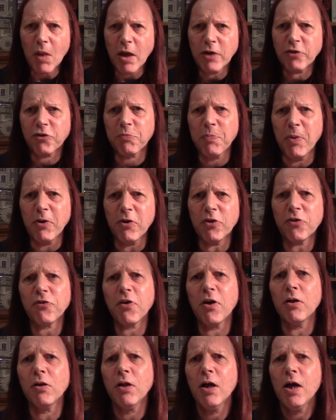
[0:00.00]
spirit
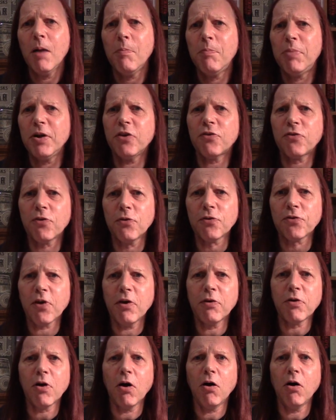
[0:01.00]
still, but it's
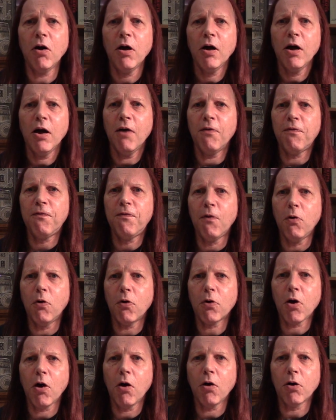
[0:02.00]
also got a
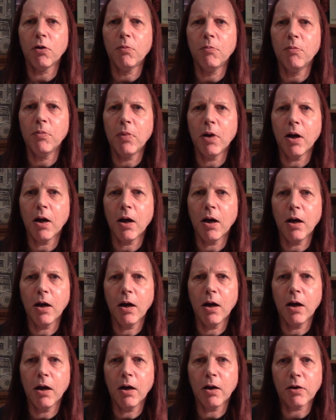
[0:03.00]
four plate
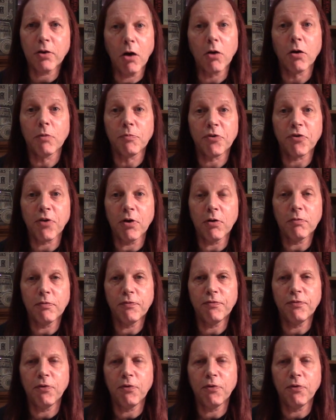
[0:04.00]
column still.